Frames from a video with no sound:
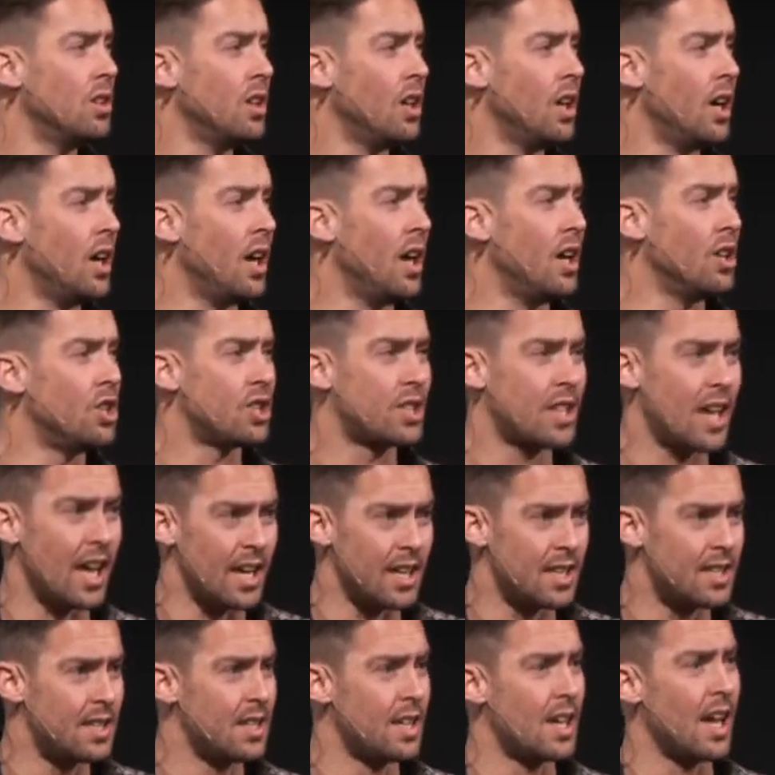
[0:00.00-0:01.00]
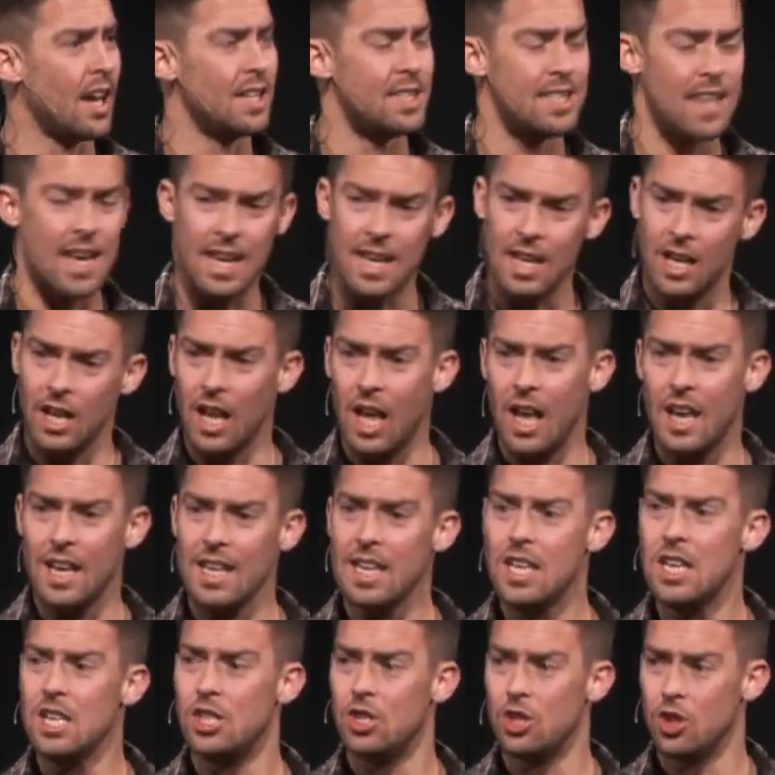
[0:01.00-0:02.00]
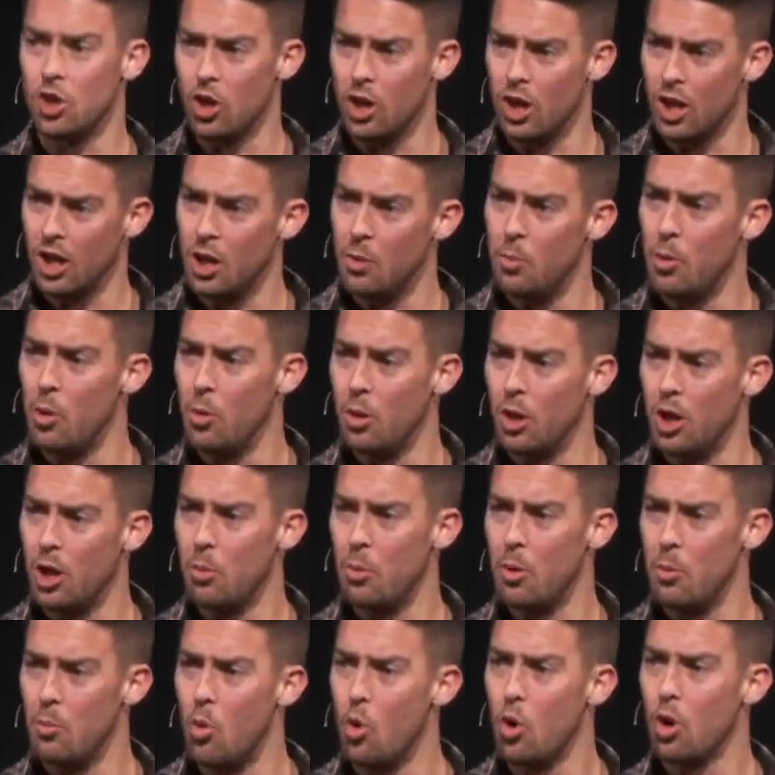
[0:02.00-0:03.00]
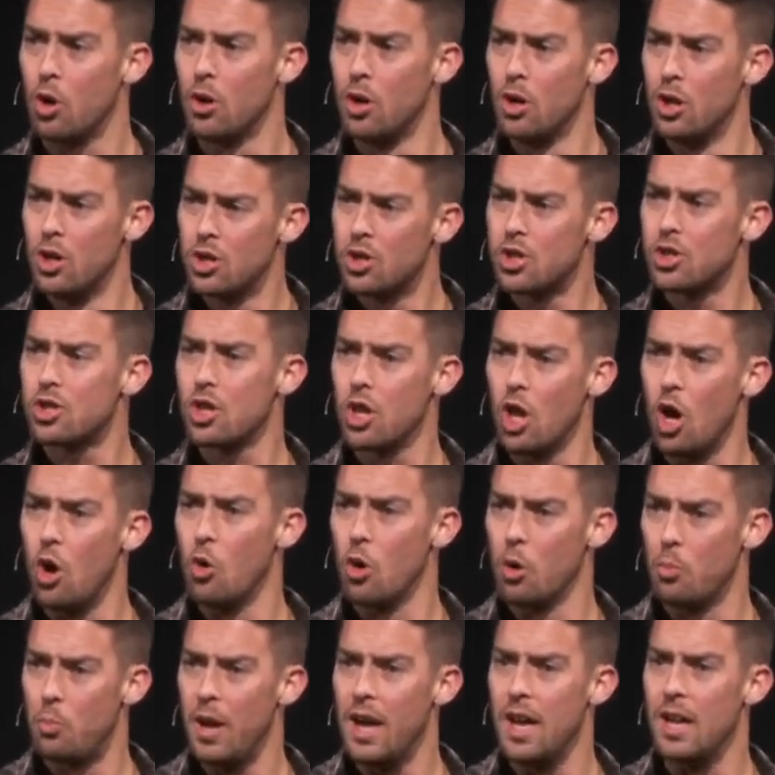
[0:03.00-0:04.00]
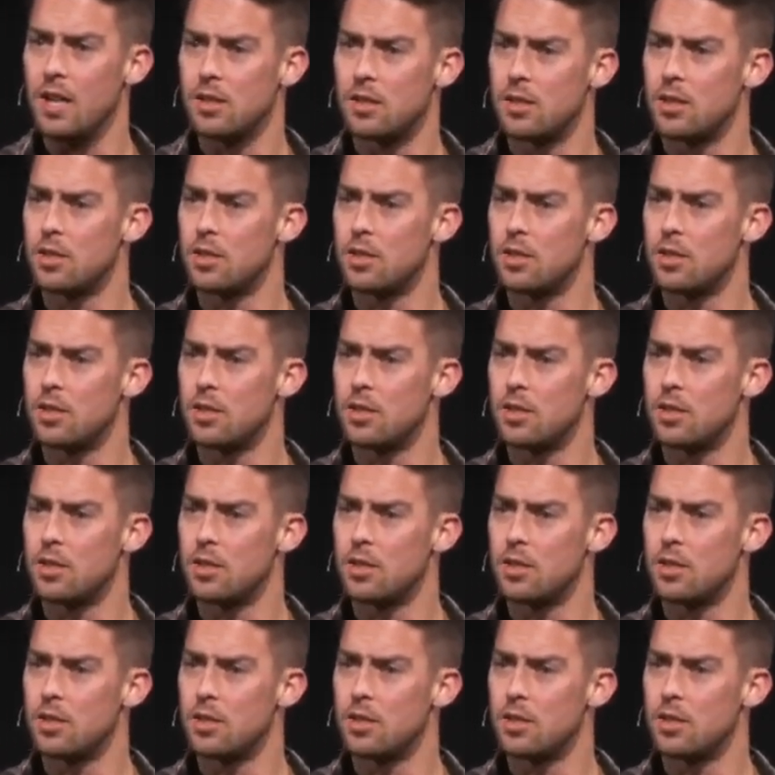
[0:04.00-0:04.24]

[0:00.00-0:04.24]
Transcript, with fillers: uh, just kind of kind of take it a lot easier and a little bit, little bit more slower pace.